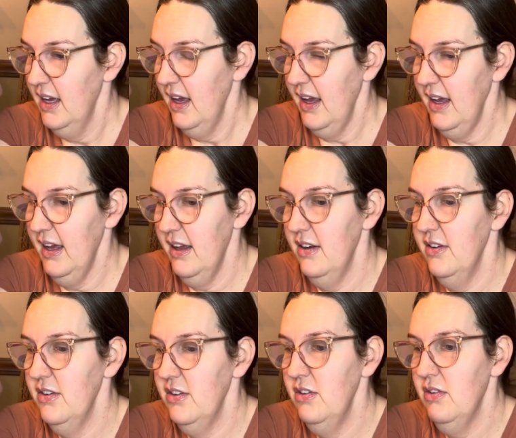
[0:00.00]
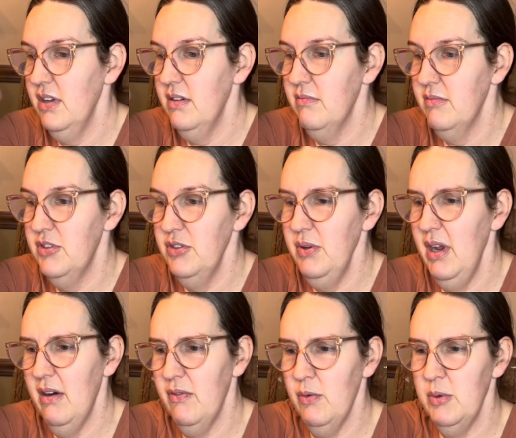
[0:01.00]
And you can do it
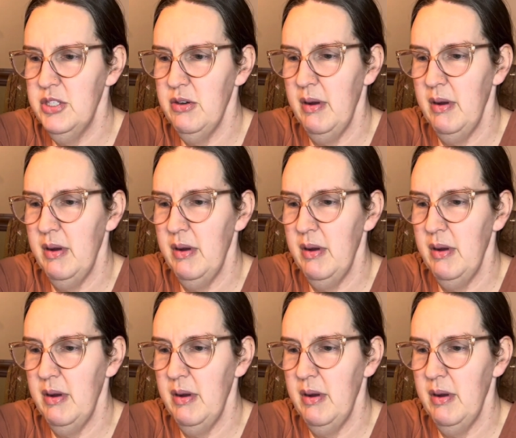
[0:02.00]
however which way